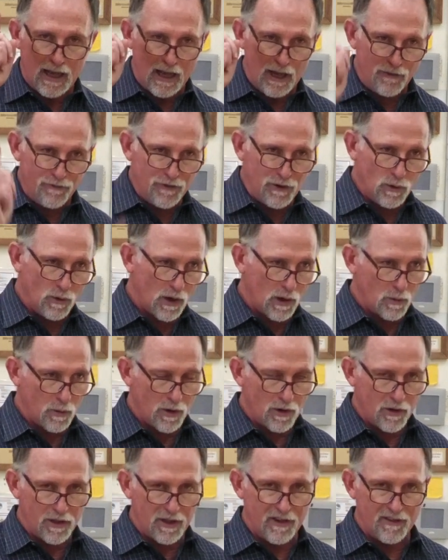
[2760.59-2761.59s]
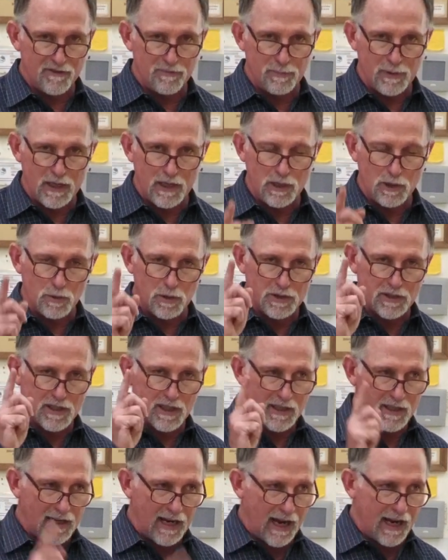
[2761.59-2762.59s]
if you are worthy of me, you will
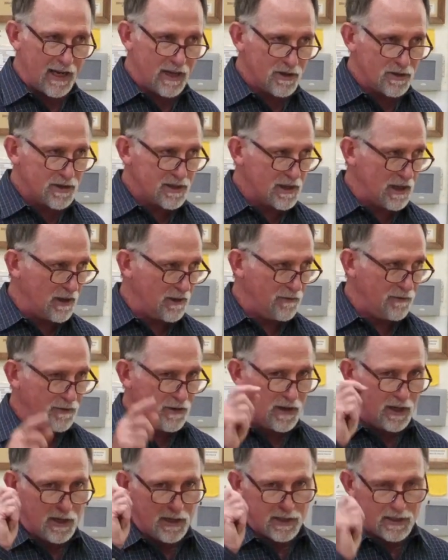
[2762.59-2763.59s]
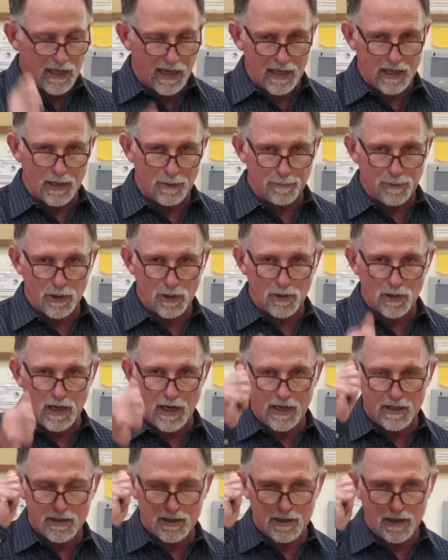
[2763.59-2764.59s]
deny yourself, take up your
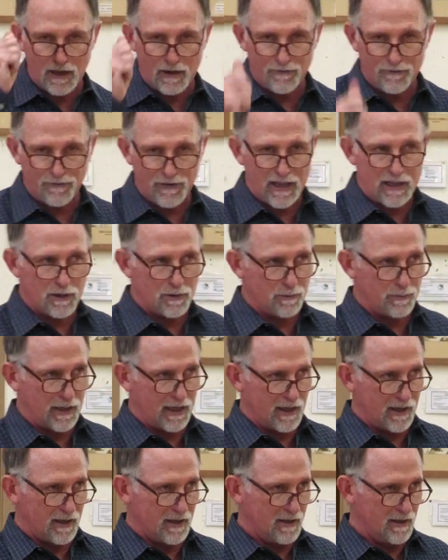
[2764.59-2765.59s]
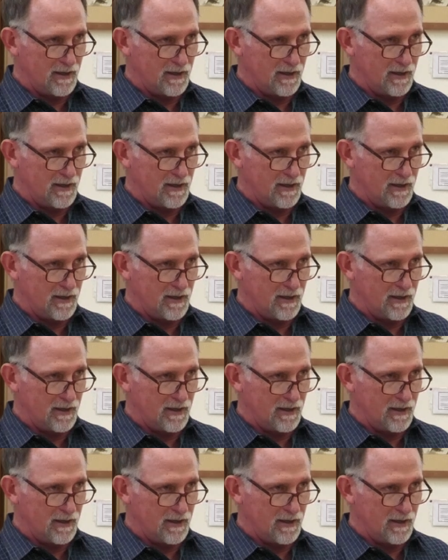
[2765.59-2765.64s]
cross, and follow me.